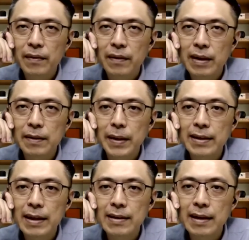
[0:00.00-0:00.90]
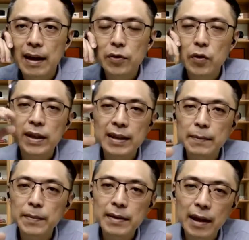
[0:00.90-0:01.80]
Doesn't make sense. So
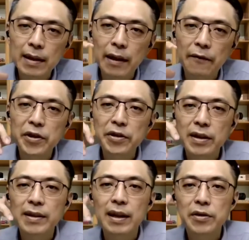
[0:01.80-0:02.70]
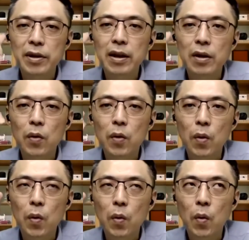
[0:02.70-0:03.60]
60% leverage is actually
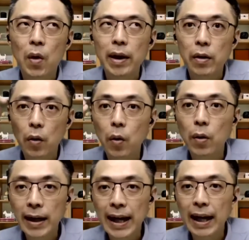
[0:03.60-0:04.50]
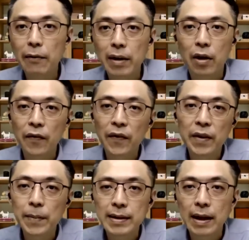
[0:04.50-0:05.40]
quite okay one, or
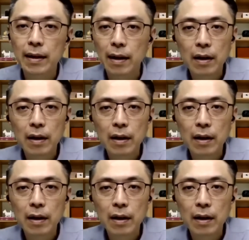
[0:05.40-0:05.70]
50%.